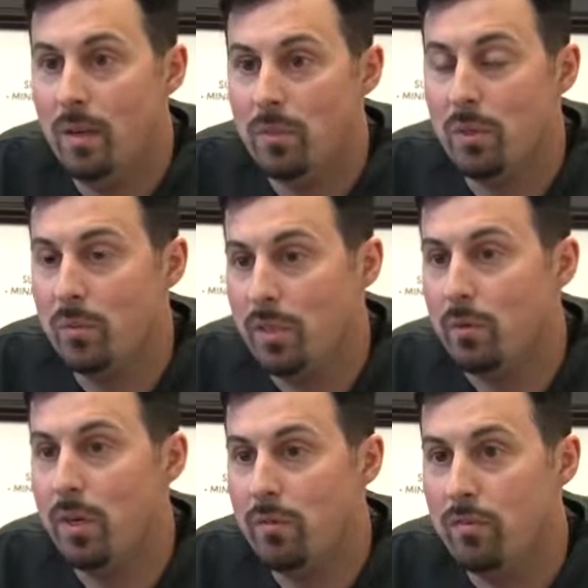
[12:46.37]
So I'm really
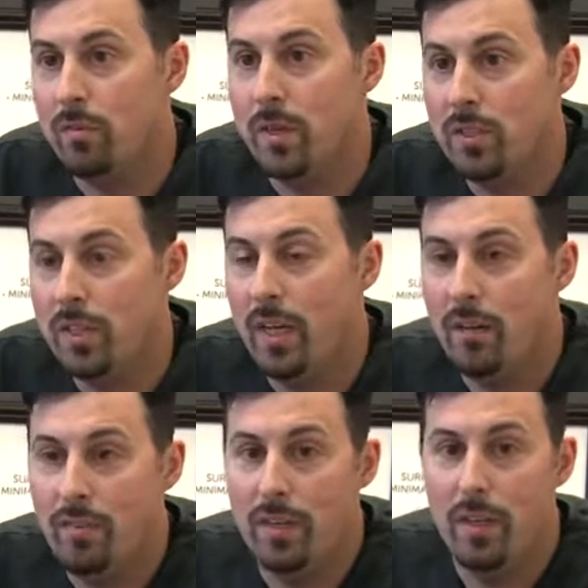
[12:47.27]
grateful for my
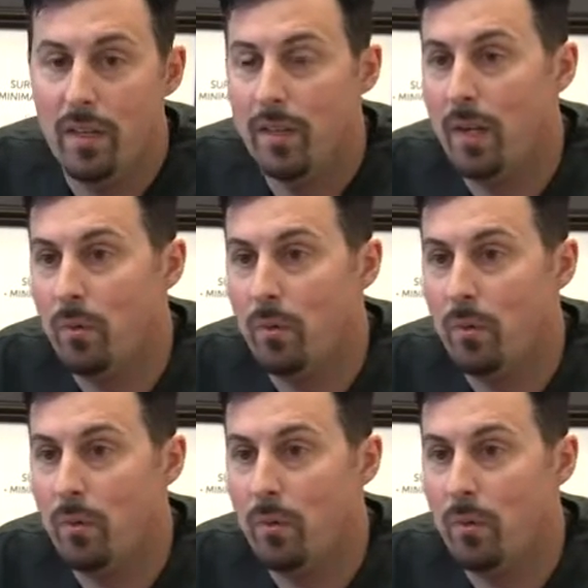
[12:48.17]
staff, and I